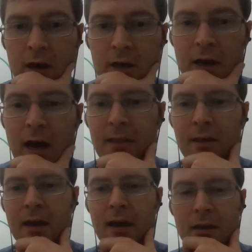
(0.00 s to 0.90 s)
Yeah, I
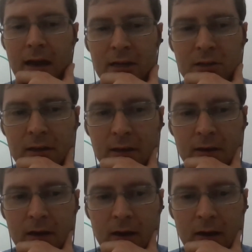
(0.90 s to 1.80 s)
think
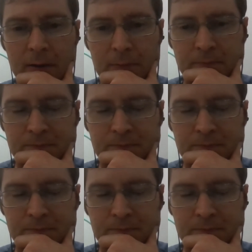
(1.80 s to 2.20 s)
actually, hold